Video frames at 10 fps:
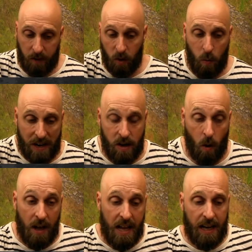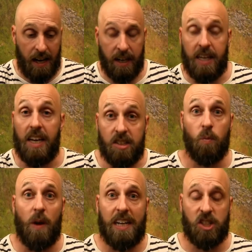to the window. He is a
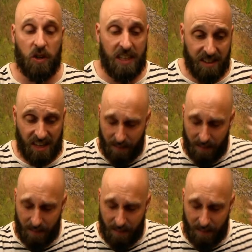ranger. He does have